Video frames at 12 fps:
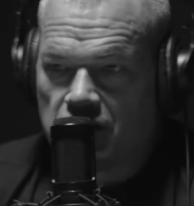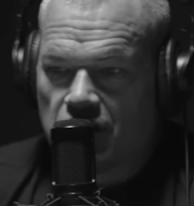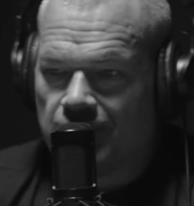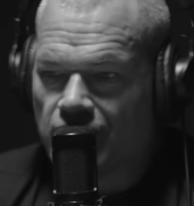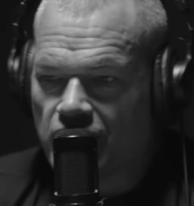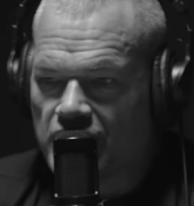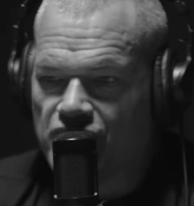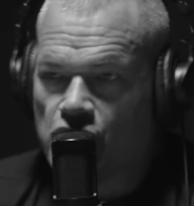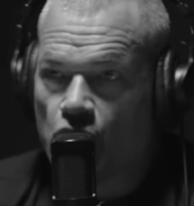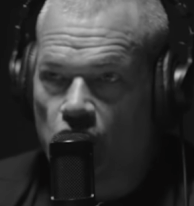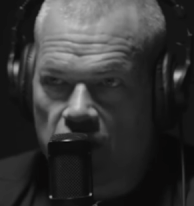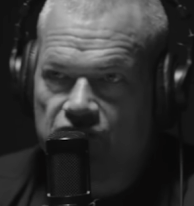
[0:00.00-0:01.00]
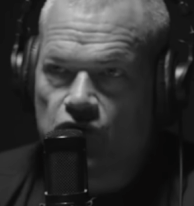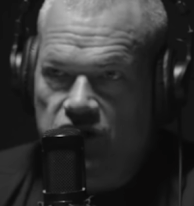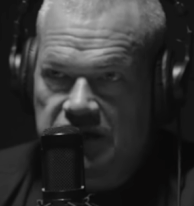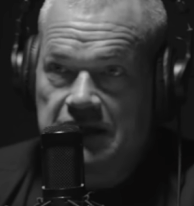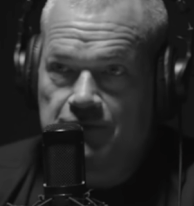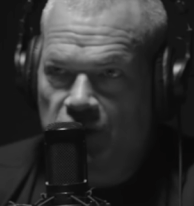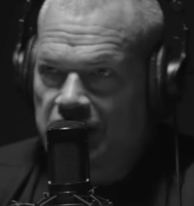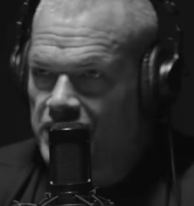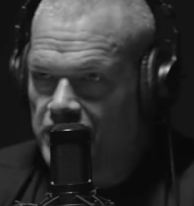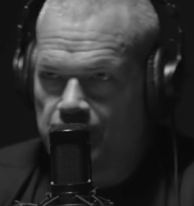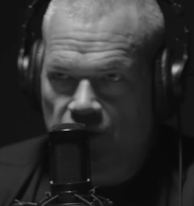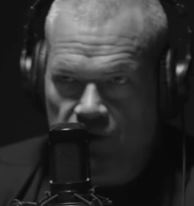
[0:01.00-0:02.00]
I mean, look, if you're deeply
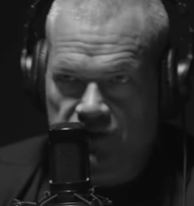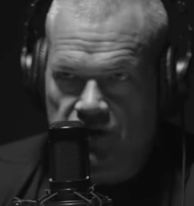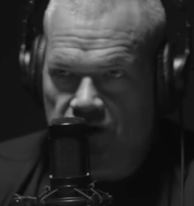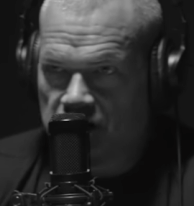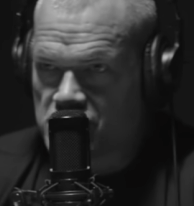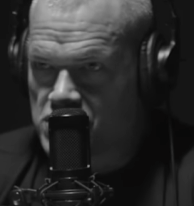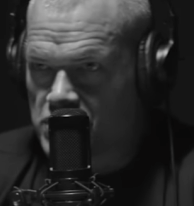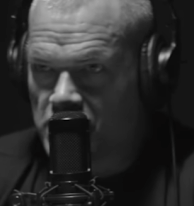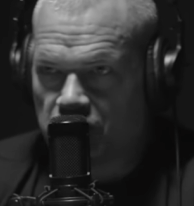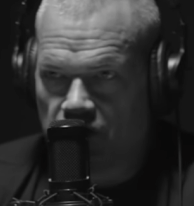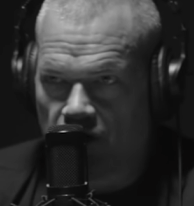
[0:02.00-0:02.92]
into the military history and